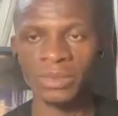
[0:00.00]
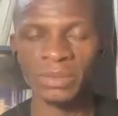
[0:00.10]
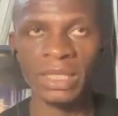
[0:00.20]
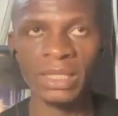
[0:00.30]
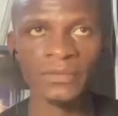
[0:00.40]

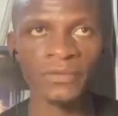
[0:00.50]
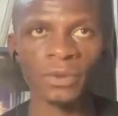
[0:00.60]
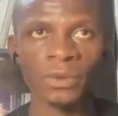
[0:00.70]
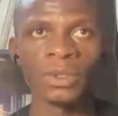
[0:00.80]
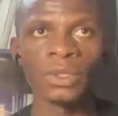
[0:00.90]
optimizing
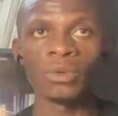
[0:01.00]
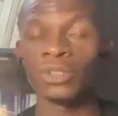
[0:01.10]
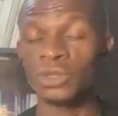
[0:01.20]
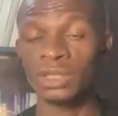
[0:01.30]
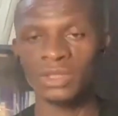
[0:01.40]
for,
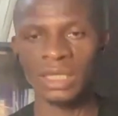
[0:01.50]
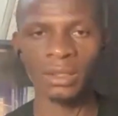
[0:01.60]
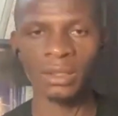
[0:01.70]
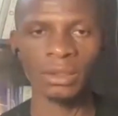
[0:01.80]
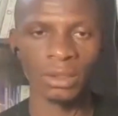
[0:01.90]
what you are
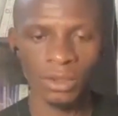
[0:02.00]
tracking.